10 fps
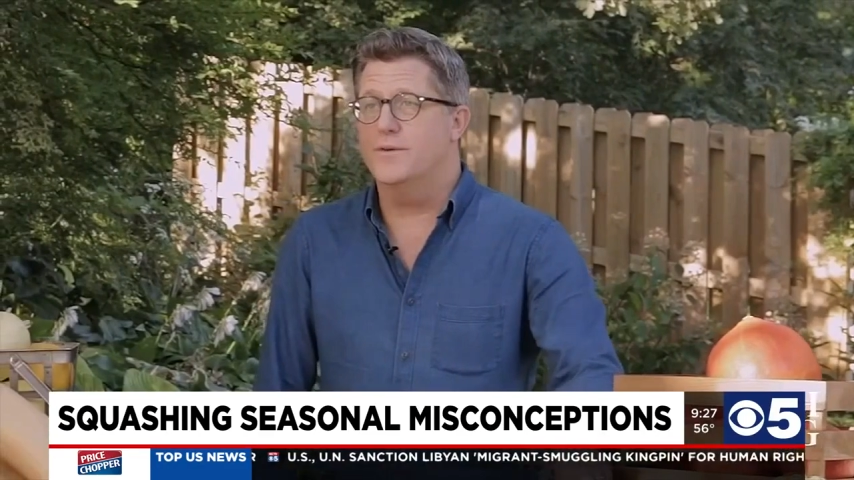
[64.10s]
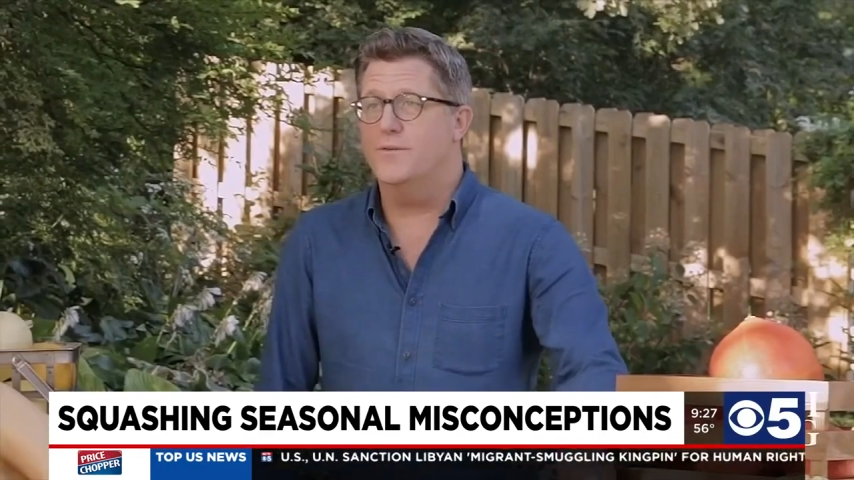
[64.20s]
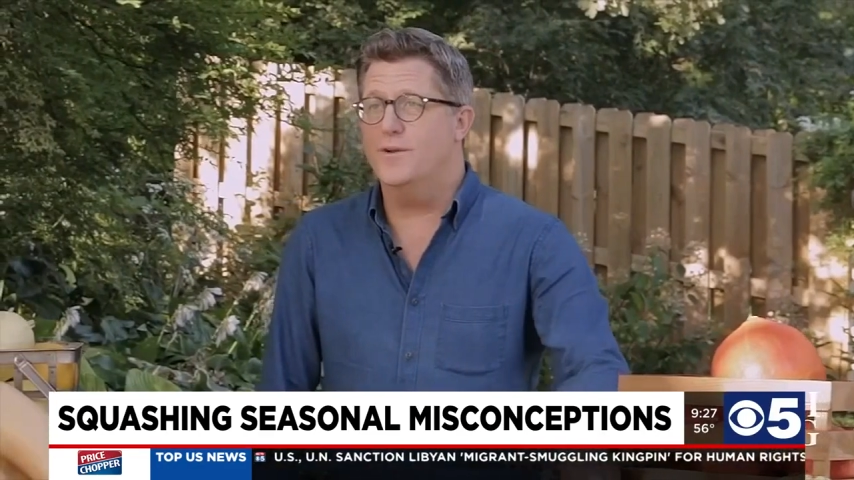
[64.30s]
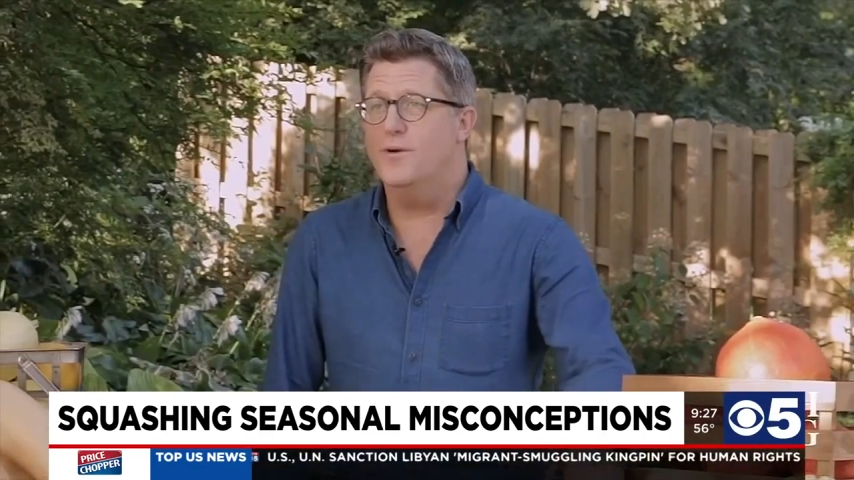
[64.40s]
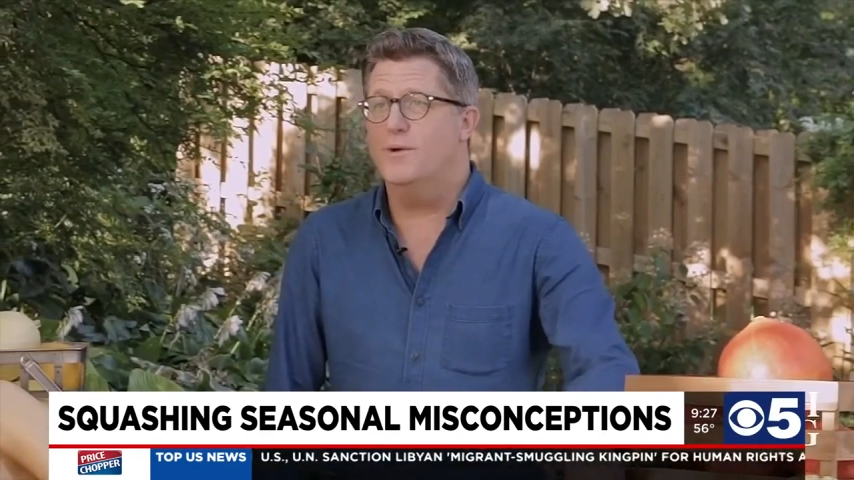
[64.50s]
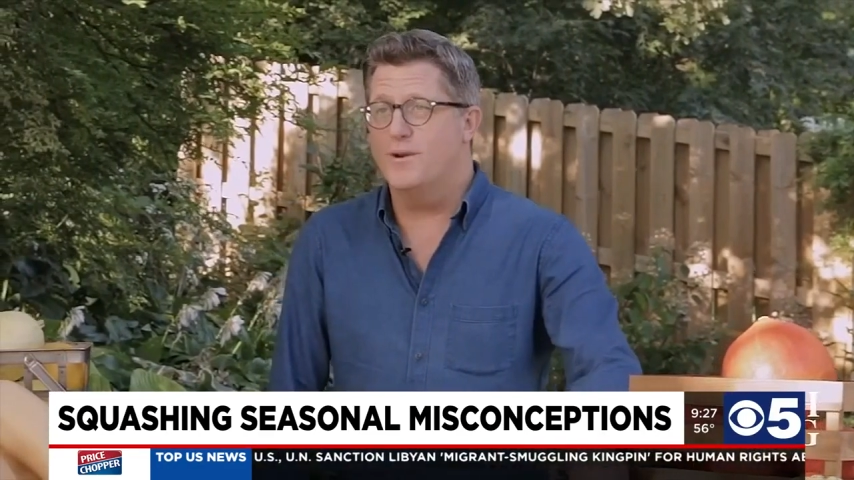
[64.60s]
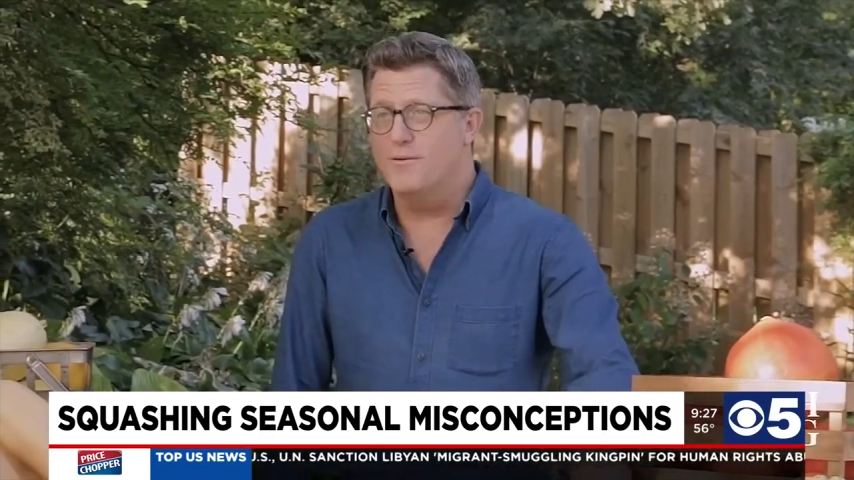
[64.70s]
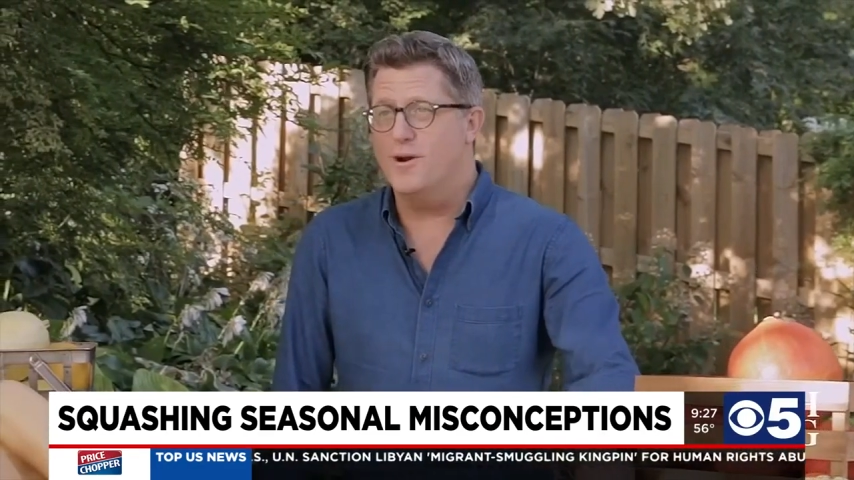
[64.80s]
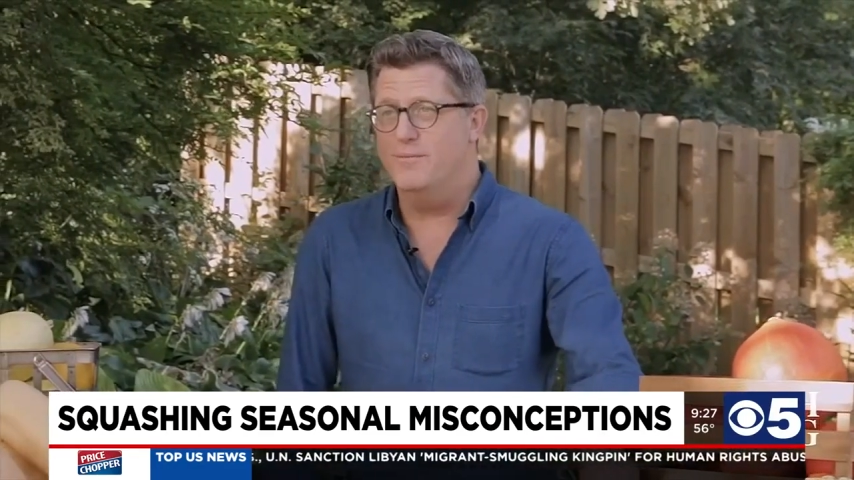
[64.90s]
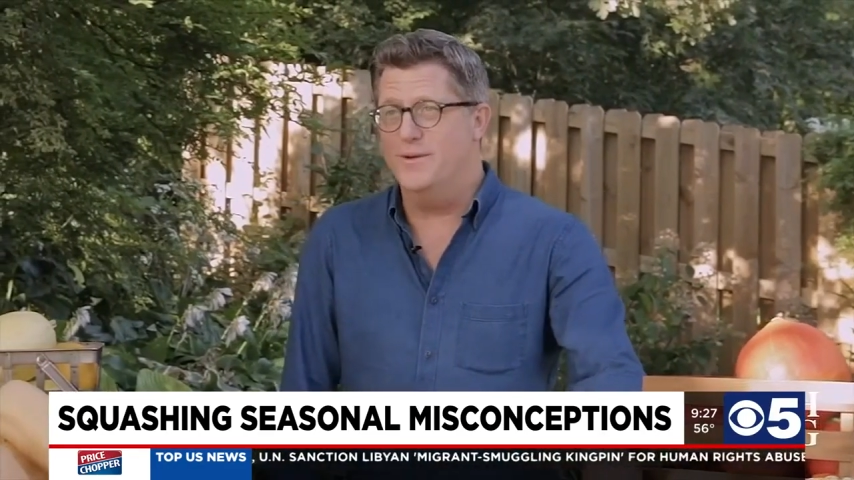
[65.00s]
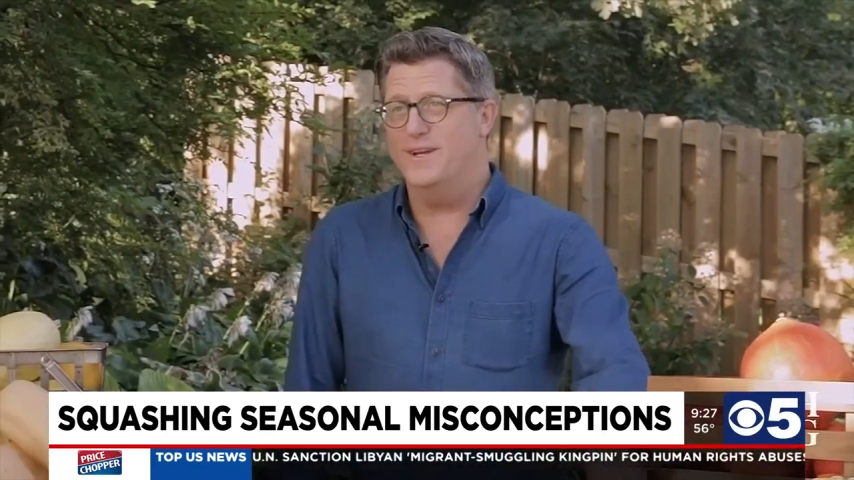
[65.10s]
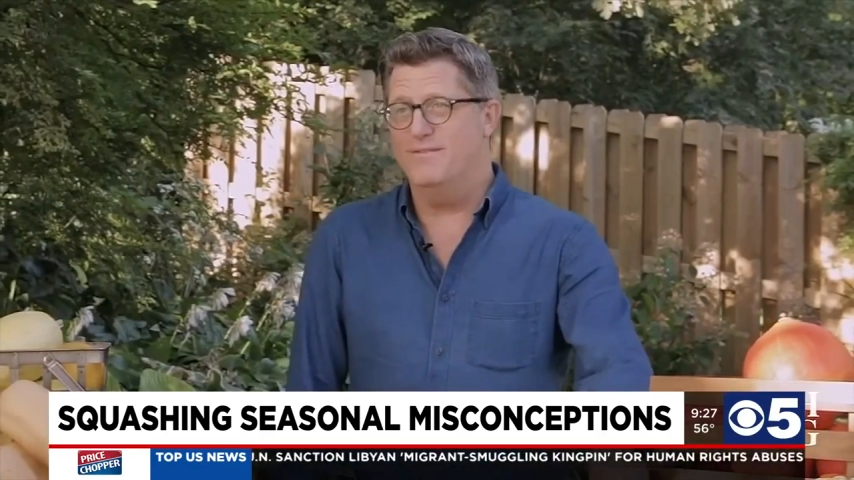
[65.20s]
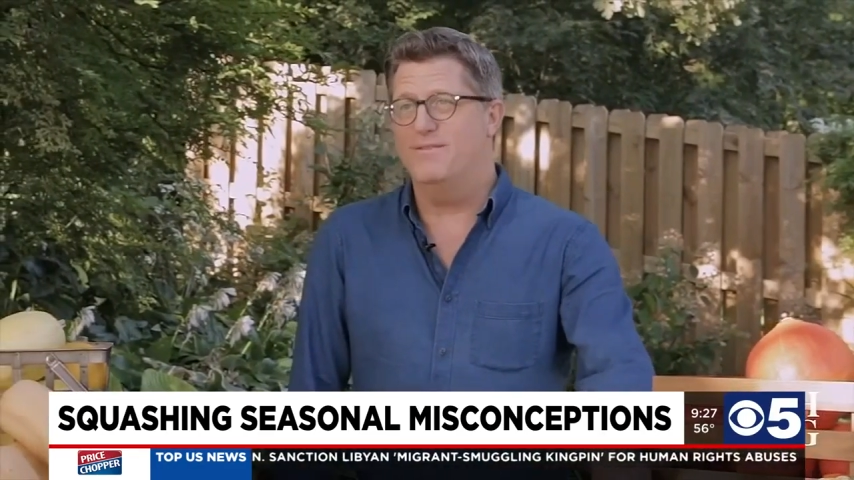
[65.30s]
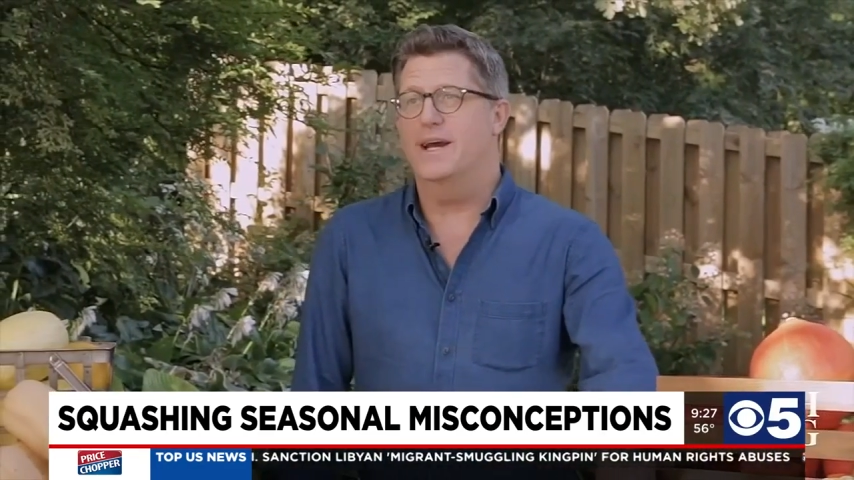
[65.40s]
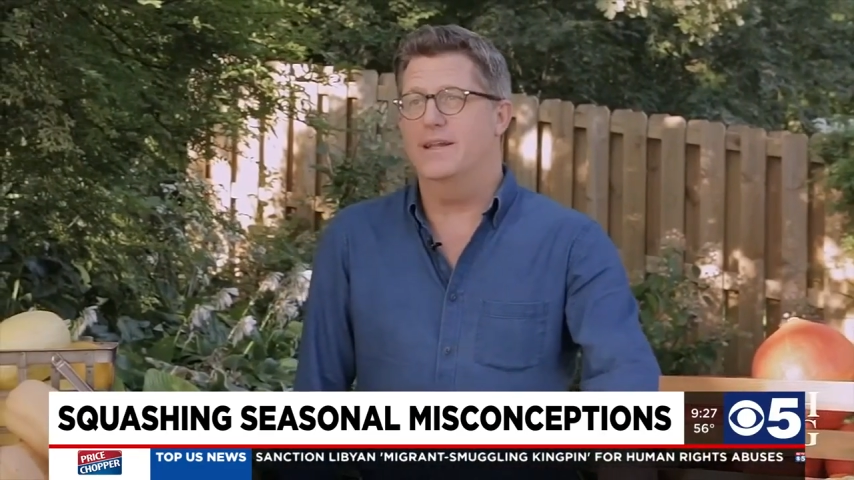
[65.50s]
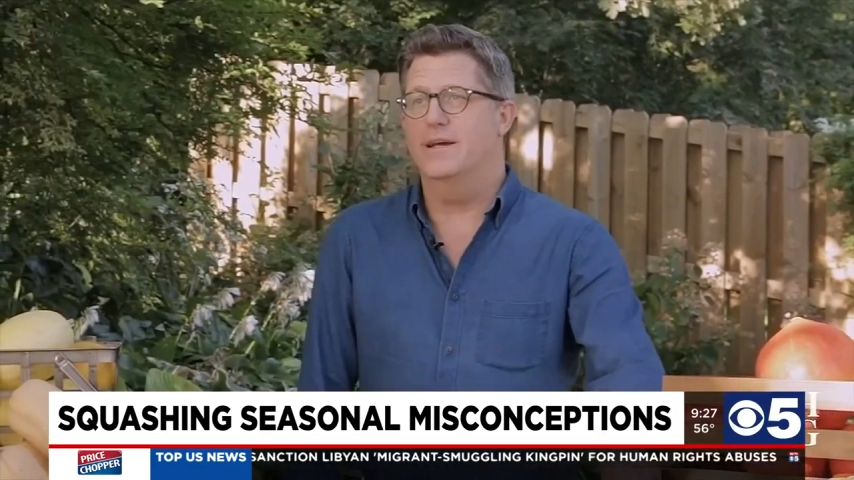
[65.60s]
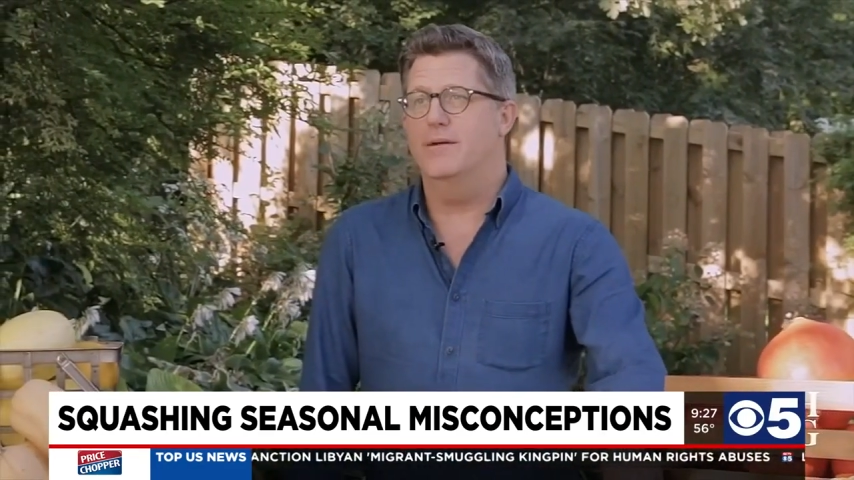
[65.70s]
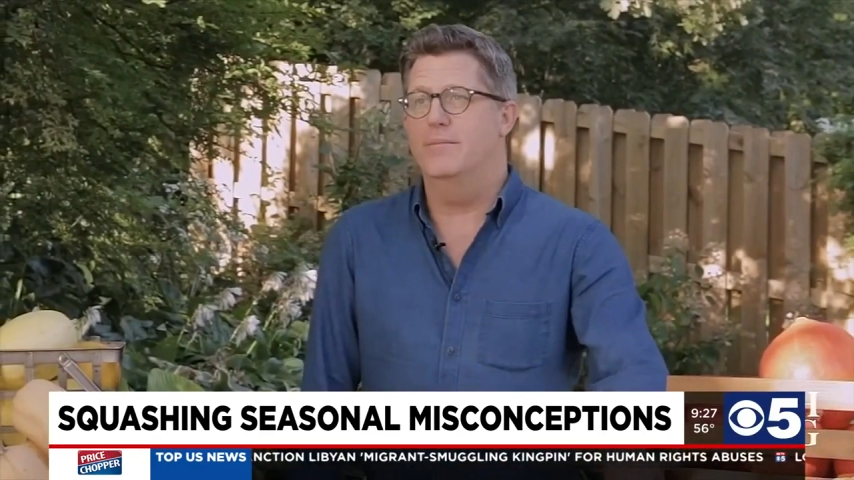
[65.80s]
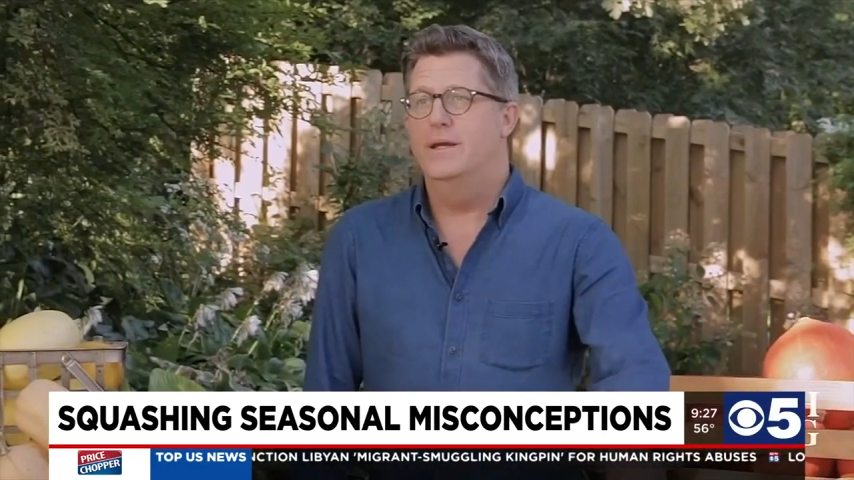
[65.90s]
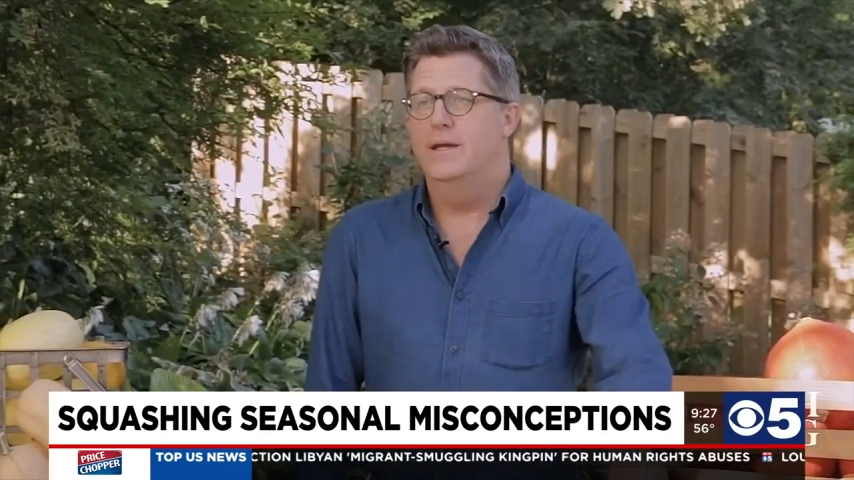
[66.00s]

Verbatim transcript: So if you don't want to grow them, you can find them